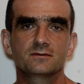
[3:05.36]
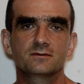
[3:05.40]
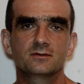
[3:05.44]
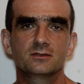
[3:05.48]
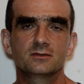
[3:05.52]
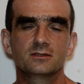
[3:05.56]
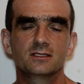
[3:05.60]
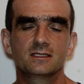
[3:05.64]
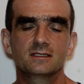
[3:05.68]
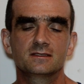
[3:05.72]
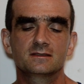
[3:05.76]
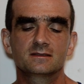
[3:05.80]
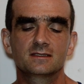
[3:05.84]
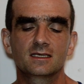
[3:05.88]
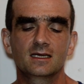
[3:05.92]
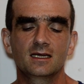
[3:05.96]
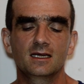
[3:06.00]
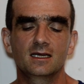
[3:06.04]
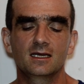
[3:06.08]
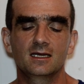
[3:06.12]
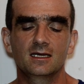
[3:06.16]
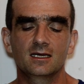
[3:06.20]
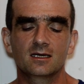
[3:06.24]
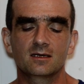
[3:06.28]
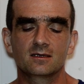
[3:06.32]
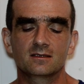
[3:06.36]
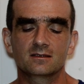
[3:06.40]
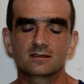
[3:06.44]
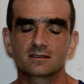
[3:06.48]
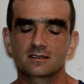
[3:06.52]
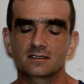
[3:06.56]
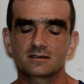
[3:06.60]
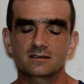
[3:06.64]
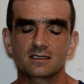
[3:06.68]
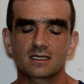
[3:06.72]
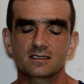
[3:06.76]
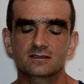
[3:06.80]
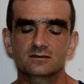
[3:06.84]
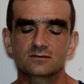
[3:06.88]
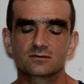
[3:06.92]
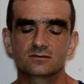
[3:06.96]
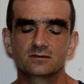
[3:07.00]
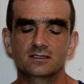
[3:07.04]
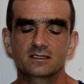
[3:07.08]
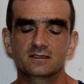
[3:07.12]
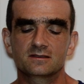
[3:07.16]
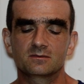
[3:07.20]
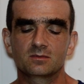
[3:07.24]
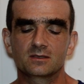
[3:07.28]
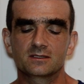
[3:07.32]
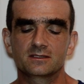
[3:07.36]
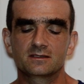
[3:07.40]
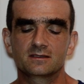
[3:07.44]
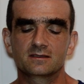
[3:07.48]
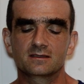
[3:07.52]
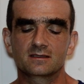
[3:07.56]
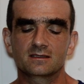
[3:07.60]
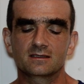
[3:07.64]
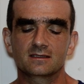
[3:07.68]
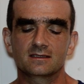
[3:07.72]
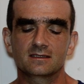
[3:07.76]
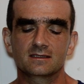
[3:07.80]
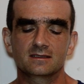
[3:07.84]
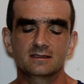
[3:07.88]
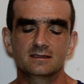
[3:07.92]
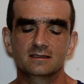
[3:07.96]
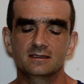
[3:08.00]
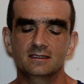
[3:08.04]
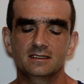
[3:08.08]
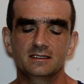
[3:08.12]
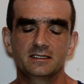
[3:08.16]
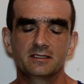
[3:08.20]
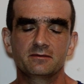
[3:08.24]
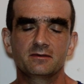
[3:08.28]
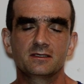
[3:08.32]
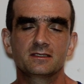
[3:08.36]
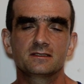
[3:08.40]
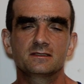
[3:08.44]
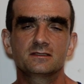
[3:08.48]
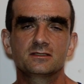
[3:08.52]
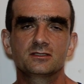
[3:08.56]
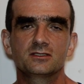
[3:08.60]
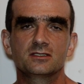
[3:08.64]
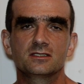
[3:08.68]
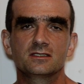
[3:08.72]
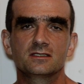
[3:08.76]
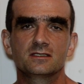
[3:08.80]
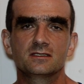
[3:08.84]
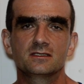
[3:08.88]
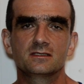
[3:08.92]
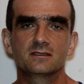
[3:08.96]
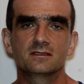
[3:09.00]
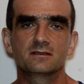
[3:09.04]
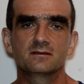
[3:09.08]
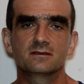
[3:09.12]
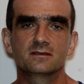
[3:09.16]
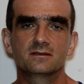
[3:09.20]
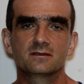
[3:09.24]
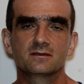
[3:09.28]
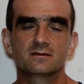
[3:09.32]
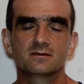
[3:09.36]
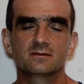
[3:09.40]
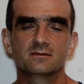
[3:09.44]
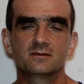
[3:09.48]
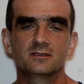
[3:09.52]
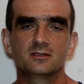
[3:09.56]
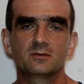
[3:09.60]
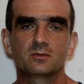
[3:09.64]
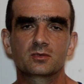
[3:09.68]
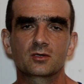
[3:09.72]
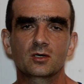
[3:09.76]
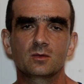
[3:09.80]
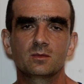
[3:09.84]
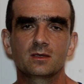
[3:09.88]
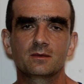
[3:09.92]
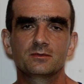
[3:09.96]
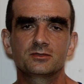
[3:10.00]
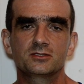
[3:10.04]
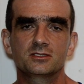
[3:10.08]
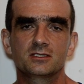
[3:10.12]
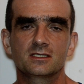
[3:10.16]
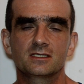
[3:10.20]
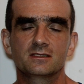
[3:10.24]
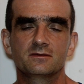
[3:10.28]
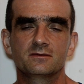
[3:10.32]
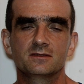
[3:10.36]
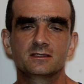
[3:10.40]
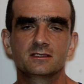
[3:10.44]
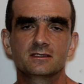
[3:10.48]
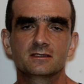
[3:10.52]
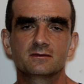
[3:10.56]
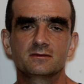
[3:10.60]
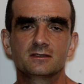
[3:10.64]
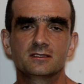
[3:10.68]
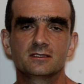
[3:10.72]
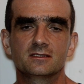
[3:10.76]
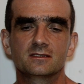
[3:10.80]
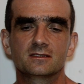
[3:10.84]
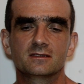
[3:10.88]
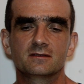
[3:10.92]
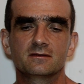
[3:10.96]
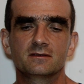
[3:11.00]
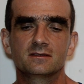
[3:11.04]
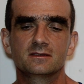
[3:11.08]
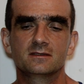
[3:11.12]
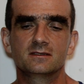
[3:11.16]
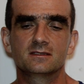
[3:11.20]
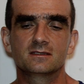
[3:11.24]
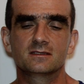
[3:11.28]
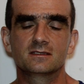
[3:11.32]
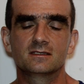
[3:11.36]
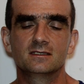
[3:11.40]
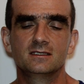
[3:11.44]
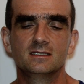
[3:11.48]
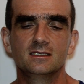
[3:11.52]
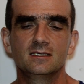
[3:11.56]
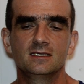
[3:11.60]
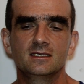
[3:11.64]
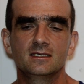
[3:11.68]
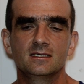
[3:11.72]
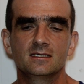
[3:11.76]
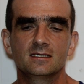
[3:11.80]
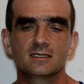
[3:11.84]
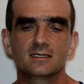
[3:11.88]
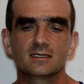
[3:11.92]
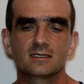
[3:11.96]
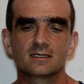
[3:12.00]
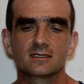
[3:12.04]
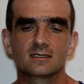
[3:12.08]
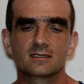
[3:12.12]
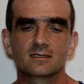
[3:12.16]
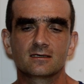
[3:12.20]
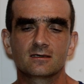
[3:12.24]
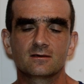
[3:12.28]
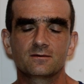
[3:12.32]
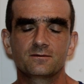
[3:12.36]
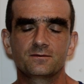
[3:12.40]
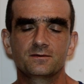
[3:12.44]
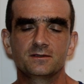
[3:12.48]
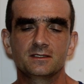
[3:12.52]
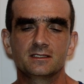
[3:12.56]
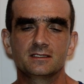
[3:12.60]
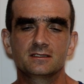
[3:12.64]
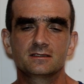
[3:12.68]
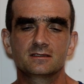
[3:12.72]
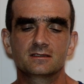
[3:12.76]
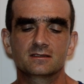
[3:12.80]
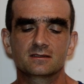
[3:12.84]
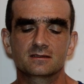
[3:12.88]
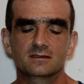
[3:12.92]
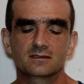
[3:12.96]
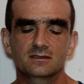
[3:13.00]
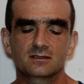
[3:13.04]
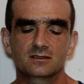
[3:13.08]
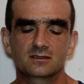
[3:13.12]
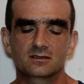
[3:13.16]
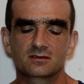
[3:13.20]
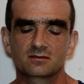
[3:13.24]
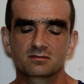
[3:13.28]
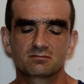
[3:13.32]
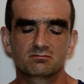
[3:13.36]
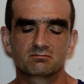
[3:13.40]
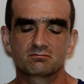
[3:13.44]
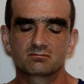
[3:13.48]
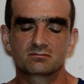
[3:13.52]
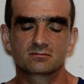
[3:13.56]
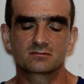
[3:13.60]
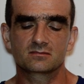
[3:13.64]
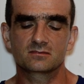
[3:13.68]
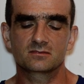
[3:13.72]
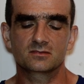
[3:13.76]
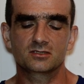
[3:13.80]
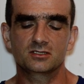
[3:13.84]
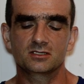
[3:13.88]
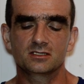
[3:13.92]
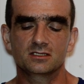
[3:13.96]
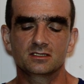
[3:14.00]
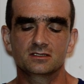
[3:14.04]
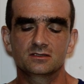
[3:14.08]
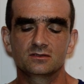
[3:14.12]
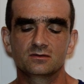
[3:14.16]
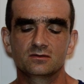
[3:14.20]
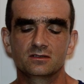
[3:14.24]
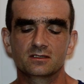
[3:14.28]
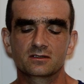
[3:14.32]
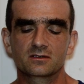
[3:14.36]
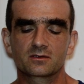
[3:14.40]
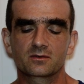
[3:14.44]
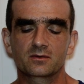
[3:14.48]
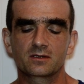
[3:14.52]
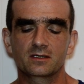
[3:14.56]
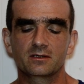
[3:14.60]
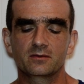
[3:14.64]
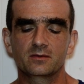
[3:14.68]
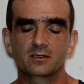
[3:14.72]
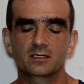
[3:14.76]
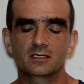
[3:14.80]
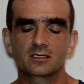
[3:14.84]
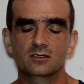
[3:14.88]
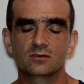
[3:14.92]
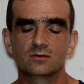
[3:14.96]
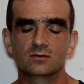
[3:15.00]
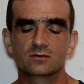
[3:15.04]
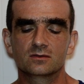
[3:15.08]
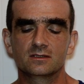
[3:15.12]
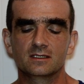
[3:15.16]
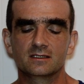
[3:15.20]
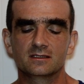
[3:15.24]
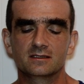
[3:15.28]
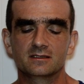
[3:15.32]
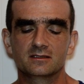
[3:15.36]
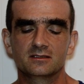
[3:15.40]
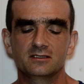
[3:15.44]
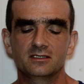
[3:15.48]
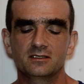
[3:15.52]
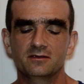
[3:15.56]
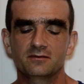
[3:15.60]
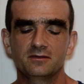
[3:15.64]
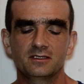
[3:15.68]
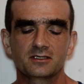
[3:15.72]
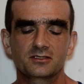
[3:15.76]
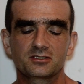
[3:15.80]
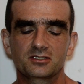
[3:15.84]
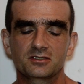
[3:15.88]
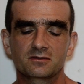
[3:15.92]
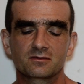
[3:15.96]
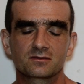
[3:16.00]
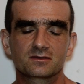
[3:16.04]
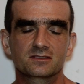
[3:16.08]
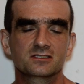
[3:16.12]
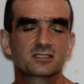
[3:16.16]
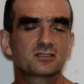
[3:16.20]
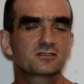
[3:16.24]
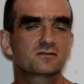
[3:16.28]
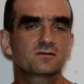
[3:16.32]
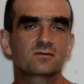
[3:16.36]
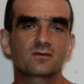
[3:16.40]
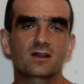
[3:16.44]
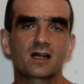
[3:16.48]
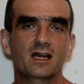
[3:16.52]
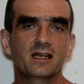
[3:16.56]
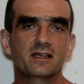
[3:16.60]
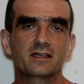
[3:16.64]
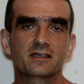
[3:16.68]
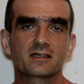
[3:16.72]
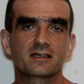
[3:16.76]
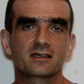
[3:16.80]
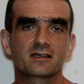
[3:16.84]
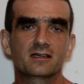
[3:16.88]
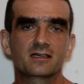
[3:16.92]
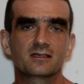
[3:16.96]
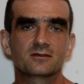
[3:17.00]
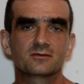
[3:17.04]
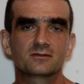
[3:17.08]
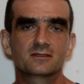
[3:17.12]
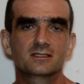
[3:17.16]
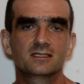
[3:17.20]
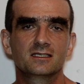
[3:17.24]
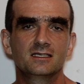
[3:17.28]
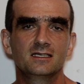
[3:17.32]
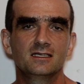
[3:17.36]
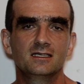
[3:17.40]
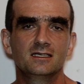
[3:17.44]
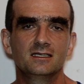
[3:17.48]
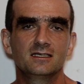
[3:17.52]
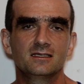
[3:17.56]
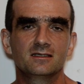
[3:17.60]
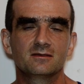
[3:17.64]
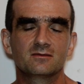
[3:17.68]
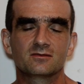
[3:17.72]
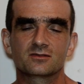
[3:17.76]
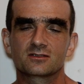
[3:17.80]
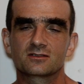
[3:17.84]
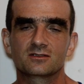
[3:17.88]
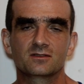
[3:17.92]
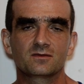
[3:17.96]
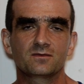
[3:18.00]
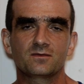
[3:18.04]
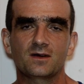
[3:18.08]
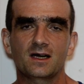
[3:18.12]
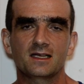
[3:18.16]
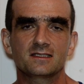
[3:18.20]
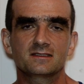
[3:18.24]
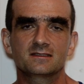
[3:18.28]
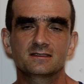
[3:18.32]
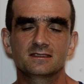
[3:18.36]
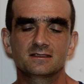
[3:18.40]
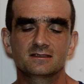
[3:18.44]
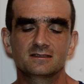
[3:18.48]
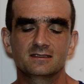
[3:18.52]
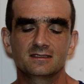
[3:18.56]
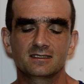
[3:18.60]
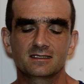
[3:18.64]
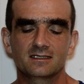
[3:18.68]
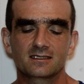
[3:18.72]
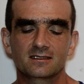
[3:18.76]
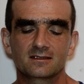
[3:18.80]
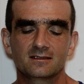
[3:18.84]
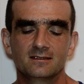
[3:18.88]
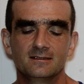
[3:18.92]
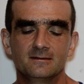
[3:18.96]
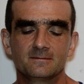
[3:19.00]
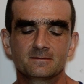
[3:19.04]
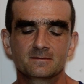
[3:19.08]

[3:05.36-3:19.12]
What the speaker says: two days, but anyways, she with the problem she had with the feet, she is doing really, really good. And in the evening she was just flying around, was the fastest there,